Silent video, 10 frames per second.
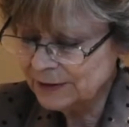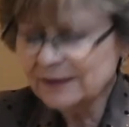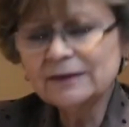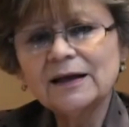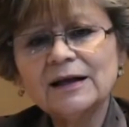
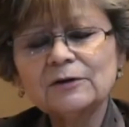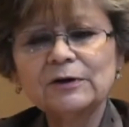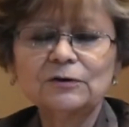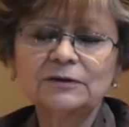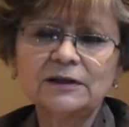that has
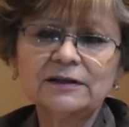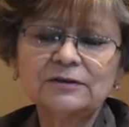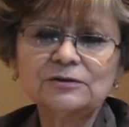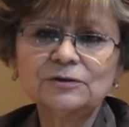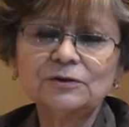something
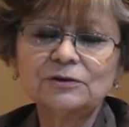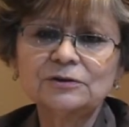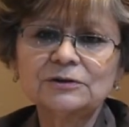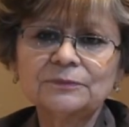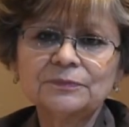against us.
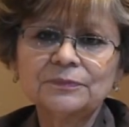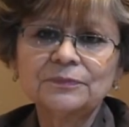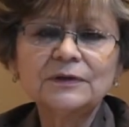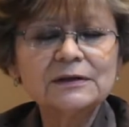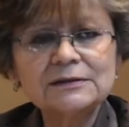
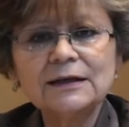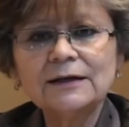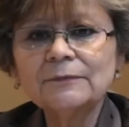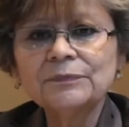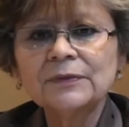Maybe
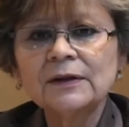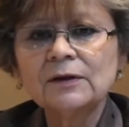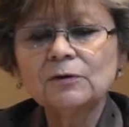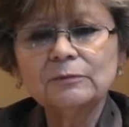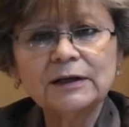it's a
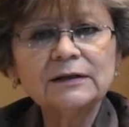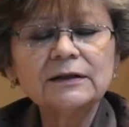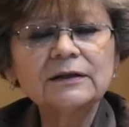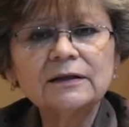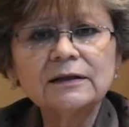
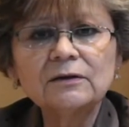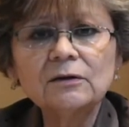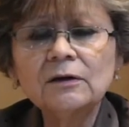misunderstanding.